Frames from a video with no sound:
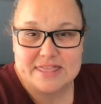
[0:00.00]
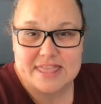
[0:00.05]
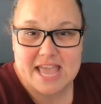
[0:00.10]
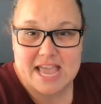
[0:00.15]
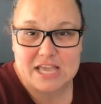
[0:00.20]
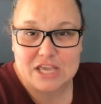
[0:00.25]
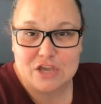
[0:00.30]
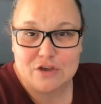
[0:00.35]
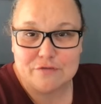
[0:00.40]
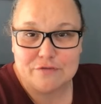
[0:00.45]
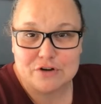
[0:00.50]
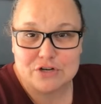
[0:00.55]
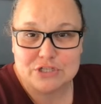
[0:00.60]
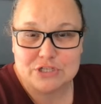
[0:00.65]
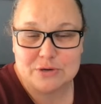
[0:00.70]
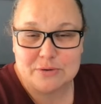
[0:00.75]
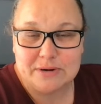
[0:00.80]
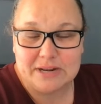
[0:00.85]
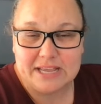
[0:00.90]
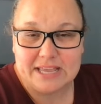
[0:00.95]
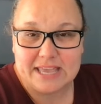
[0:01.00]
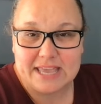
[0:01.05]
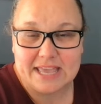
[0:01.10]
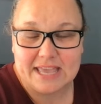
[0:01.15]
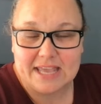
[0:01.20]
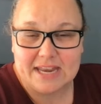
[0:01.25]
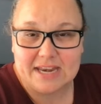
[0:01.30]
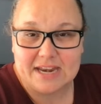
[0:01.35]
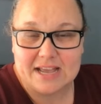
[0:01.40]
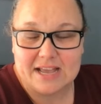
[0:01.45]
Thank you for tuning
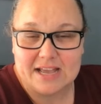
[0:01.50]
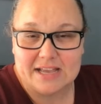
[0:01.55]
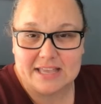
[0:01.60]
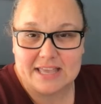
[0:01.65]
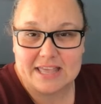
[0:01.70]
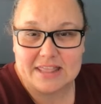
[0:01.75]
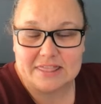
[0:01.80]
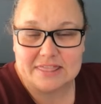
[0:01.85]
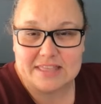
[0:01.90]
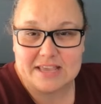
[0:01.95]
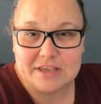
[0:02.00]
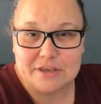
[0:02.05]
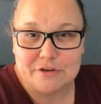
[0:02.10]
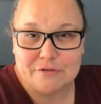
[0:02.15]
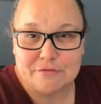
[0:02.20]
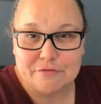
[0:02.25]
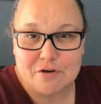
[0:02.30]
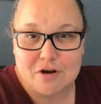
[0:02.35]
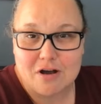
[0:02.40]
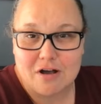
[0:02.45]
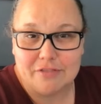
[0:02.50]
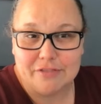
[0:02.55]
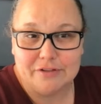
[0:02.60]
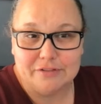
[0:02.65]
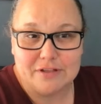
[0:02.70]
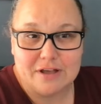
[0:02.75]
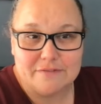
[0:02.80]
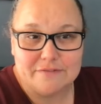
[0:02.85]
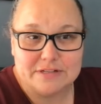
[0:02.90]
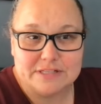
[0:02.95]
in. Again, thank you for all
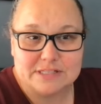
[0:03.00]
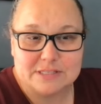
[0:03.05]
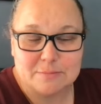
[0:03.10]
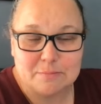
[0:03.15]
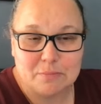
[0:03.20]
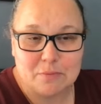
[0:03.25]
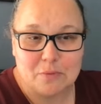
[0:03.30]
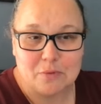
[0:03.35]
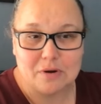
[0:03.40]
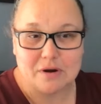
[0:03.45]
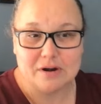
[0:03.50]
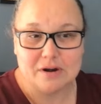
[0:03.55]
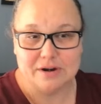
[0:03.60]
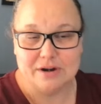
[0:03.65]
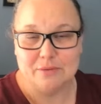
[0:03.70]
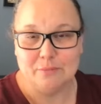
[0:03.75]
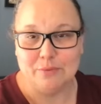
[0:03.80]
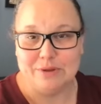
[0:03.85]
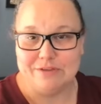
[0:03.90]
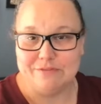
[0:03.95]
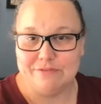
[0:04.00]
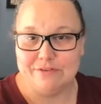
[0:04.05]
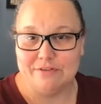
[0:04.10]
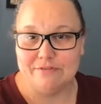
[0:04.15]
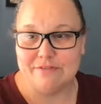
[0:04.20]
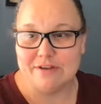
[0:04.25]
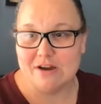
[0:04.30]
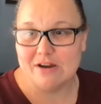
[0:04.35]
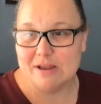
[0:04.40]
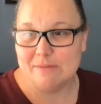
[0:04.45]
the love and support. We
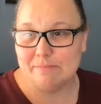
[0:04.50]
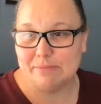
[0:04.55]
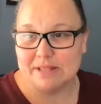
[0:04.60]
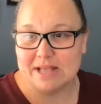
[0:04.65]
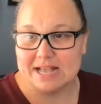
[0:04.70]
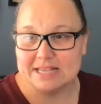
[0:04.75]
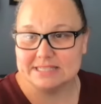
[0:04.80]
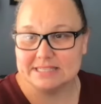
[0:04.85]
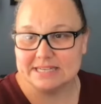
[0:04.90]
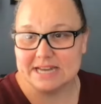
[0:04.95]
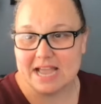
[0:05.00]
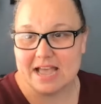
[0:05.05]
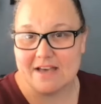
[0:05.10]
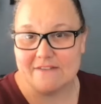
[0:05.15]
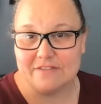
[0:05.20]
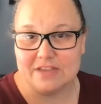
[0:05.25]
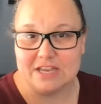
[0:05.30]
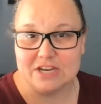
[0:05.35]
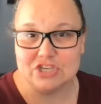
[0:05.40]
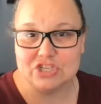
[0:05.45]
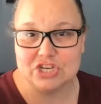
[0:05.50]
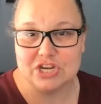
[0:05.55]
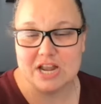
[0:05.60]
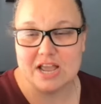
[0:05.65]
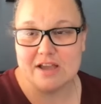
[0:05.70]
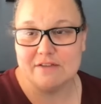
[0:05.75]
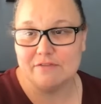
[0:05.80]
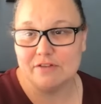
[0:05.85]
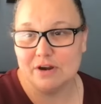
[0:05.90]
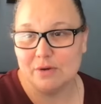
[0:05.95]
feel very blessed to have each
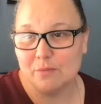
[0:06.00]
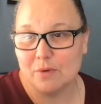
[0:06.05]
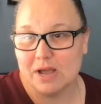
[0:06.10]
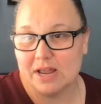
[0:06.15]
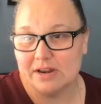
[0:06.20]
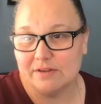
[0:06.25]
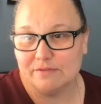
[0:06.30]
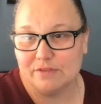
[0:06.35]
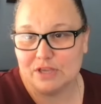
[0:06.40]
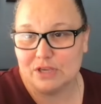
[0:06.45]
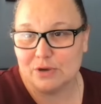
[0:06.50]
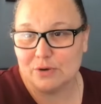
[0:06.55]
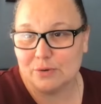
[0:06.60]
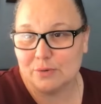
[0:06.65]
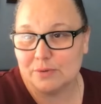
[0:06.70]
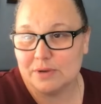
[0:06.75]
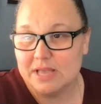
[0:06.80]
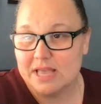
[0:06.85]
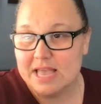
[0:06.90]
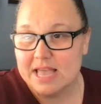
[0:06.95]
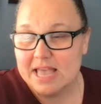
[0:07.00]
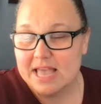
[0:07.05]
and every one of you